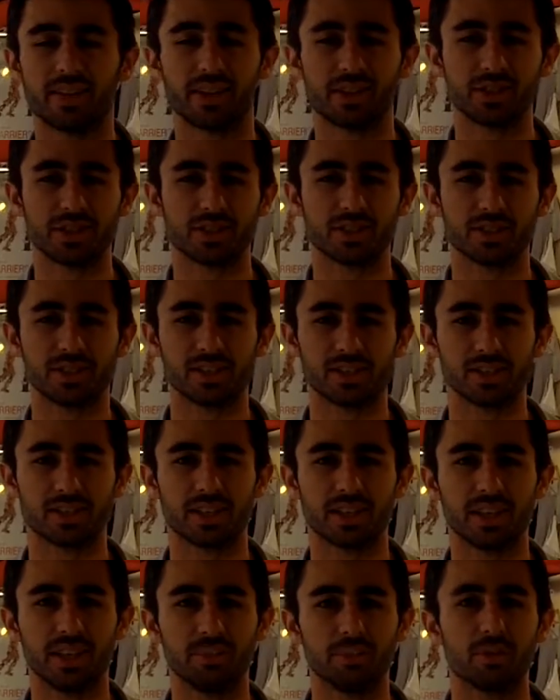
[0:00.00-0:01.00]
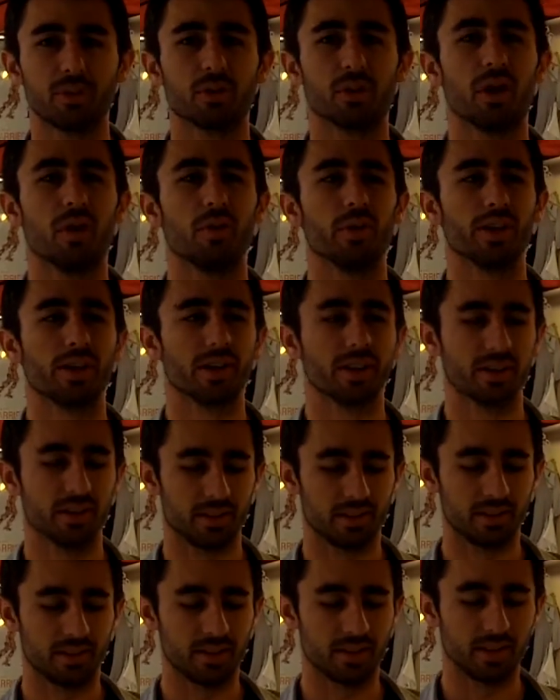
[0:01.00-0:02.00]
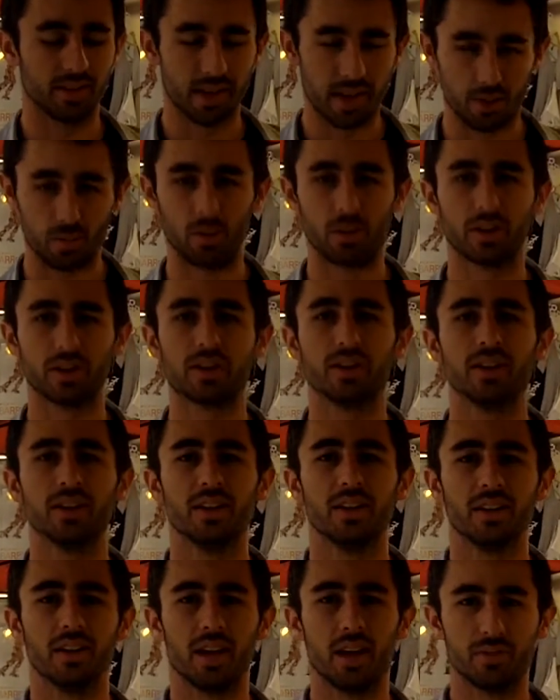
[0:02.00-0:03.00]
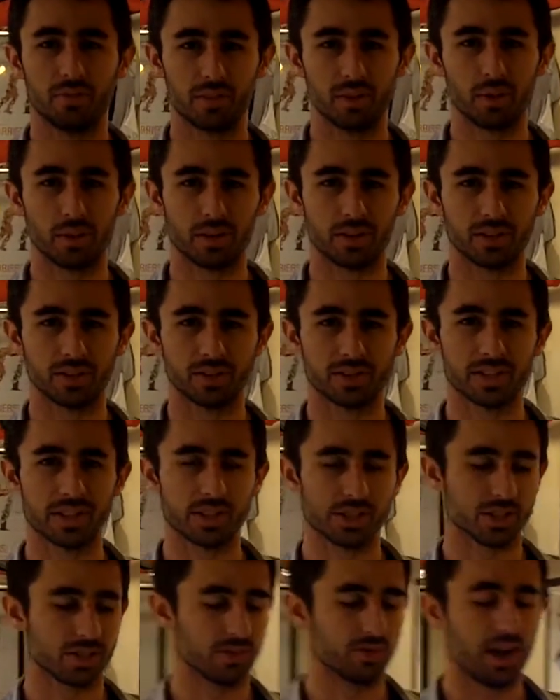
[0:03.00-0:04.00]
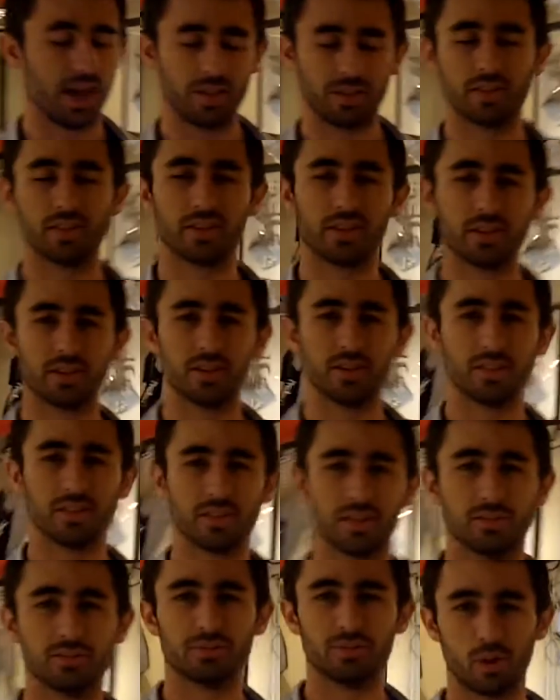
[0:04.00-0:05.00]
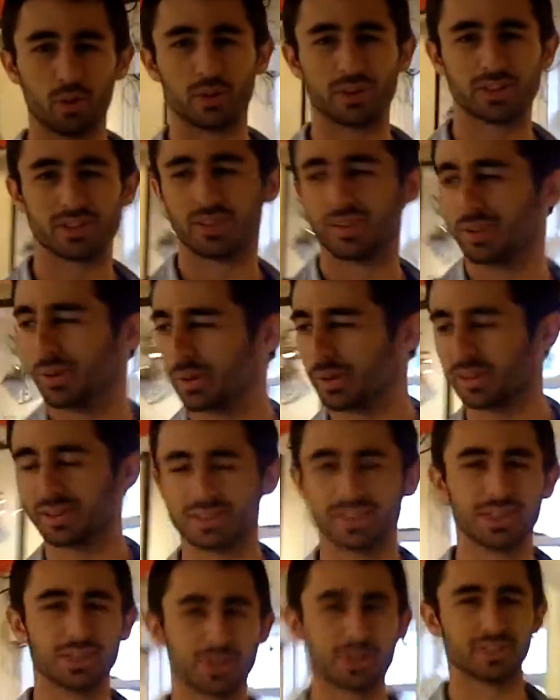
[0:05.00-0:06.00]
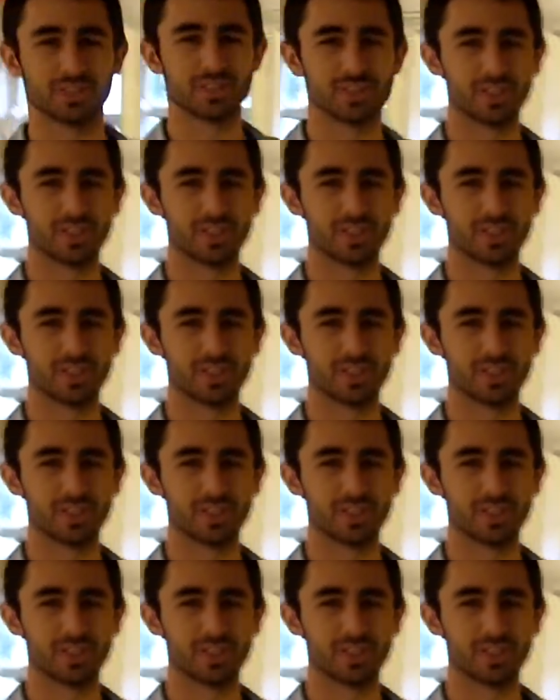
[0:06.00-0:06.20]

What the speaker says: intentions is to keep growing the network of the organization rather than focus on the organization.